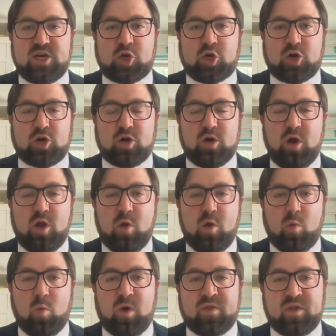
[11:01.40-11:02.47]
occur
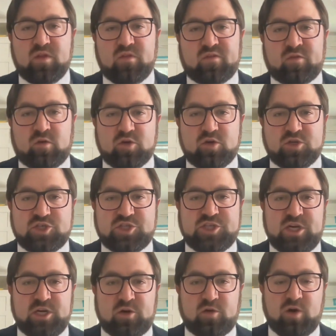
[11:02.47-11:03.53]
within certain
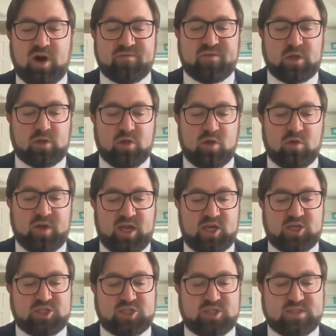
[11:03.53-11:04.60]
geographic
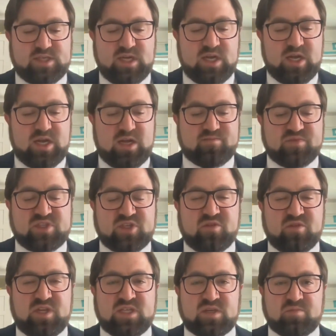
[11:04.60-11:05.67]
locations. And
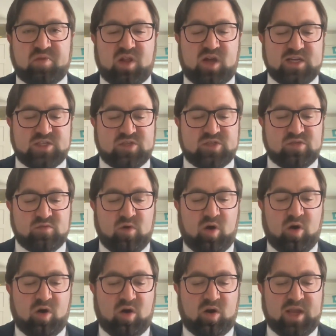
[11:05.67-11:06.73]
so these apply
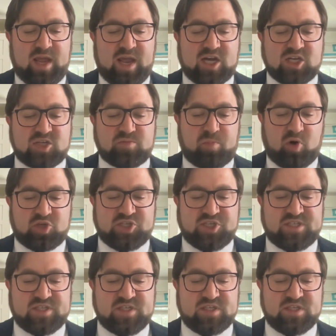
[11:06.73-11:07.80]
to all cash
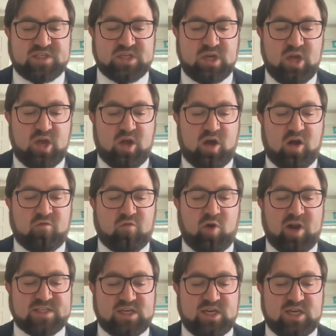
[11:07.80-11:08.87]
purchases of
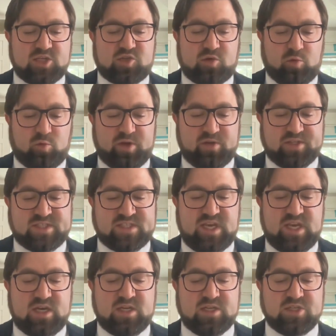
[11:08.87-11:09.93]
residential real
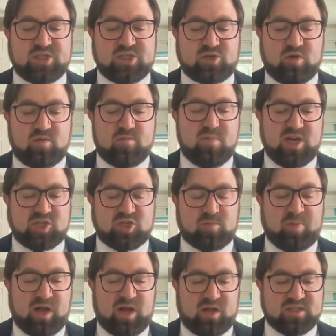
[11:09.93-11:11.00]
estate in certain
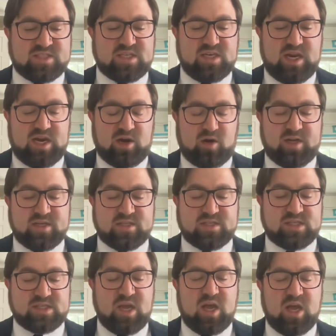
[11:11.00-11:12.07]
metropolitan
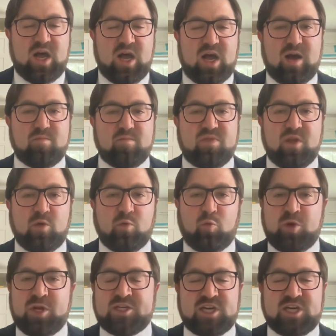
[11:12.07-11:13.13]
areas that
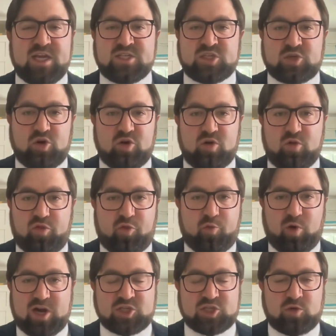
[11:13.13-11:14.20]
reach a certain
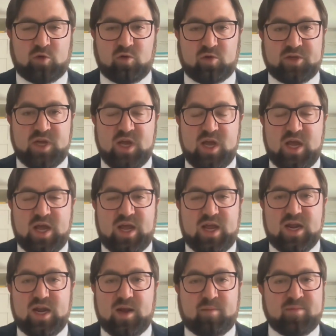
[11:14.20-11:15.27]
threshold.
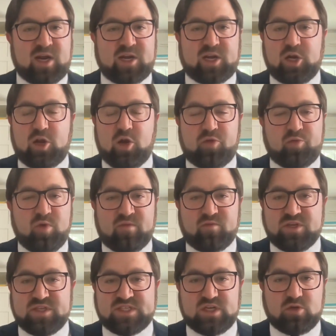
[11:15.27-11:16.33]
And I'm not going to go through
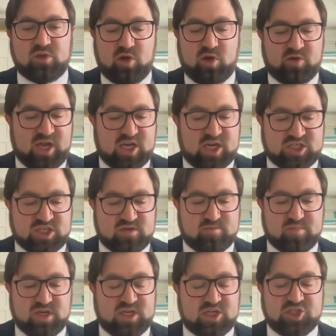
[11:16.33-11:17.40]
every single
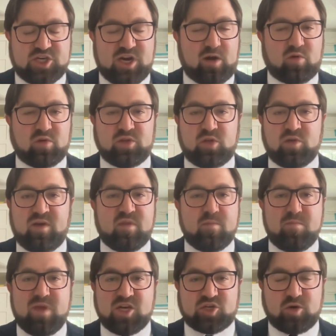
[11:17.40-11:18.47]
location, but in general, you have the
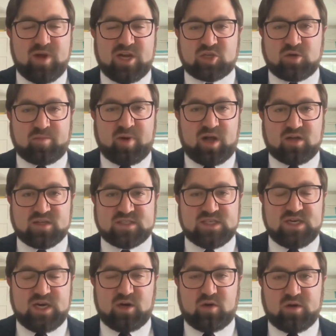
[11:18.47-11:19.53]
major
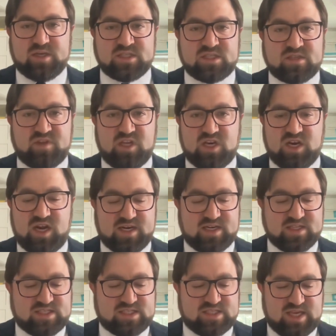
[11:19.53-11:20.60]
metropolitan areas of the
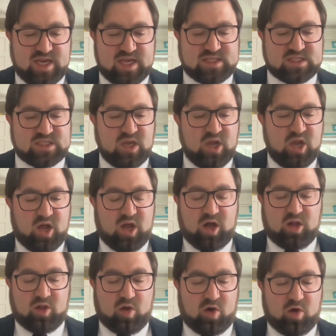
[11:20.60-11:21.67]
United States,
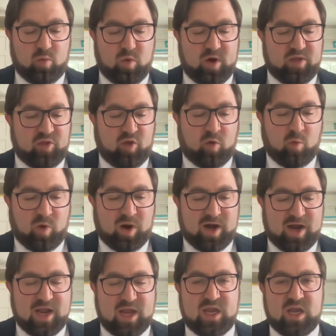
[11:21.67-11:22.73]
along with
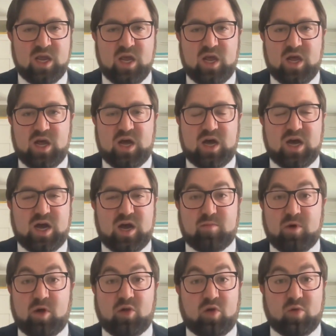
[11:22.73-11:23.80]
Hawaii,
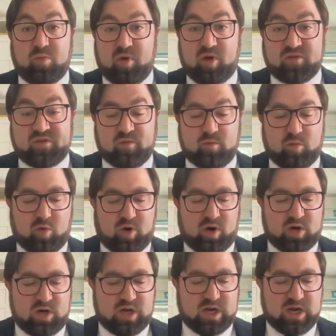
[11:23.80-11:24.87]
along with
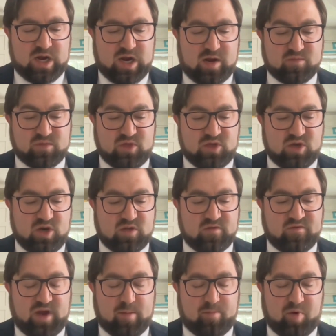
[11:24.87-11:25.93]
Baltimore. You know,
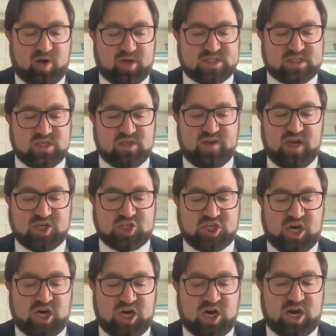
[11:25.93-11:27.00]
you've got Boston, you've got
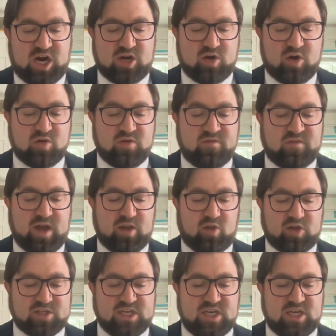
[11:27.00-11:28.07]
Chicago, you've got
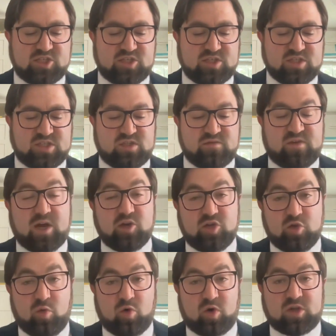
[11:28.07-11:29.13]
Los Angeles, you've got
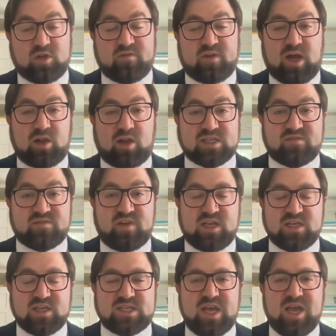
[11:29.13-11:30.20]
New York, you've got Las
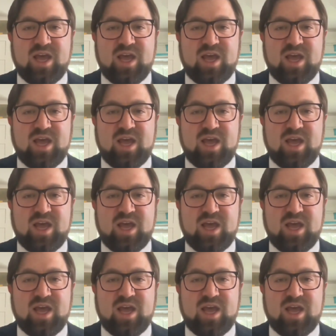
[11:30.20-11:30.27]
Vegas.